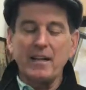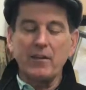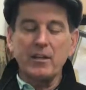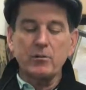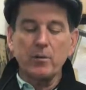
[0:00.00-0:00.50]
Now
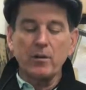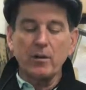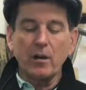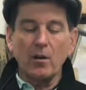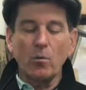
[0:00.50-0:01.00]
this
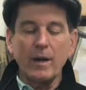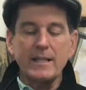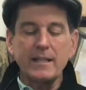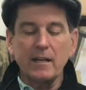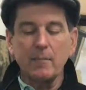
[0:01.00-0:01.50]
one
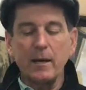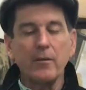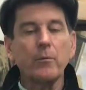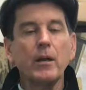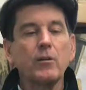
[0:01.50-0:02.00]
weighs in at
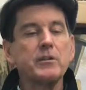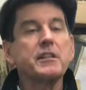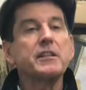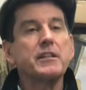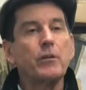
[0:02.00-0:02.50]
about
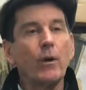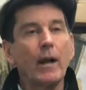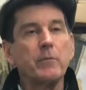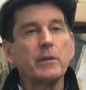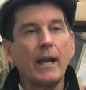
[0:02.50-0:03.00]
360
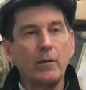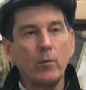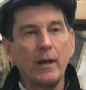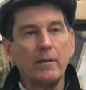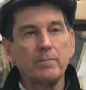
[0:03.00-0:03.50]
grams
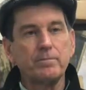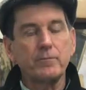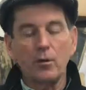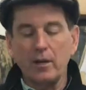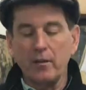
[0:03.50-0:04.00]
head weight.
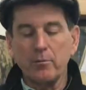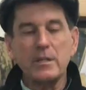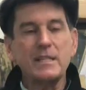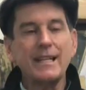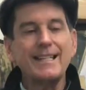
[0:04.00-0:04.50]
Okay,
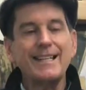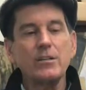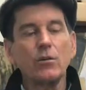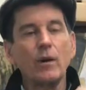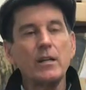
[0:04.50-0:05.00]
360
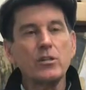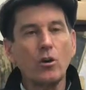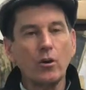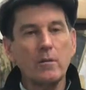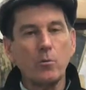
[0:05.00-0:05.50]
is a great
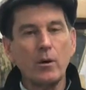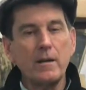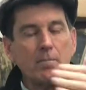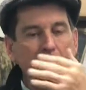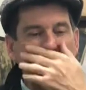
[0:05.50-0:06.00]
starting
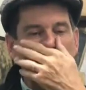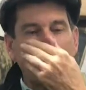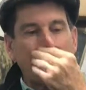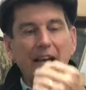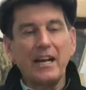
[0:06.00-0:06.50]
point.
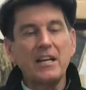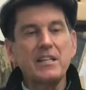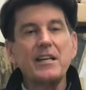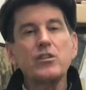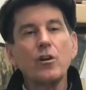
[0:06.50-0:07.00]
And I
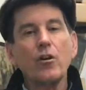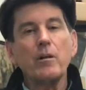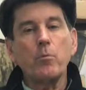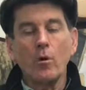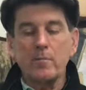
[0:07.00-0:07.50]
say
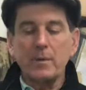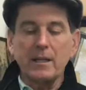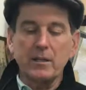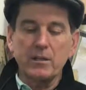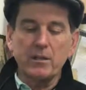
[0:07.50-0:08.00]
starting point
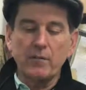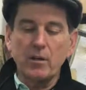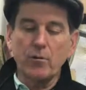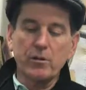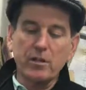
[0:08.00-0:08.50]
because if you
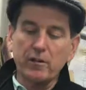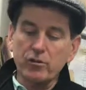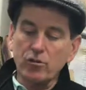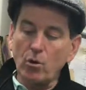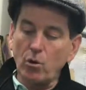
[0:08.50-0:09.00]
notice on the
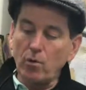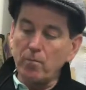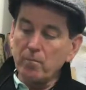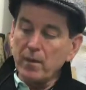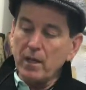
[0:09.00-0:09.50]

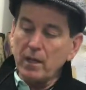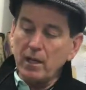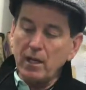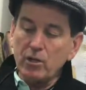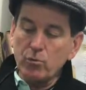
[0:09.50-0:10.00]
sole,
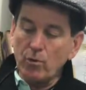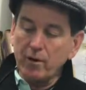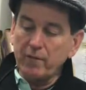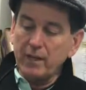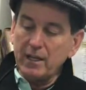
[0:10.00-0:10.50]
each
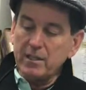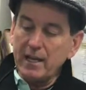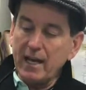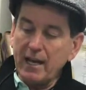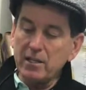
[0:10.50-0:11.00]
one of these
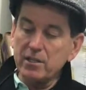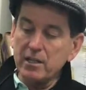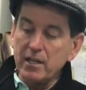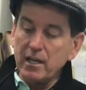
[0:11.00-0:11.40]
has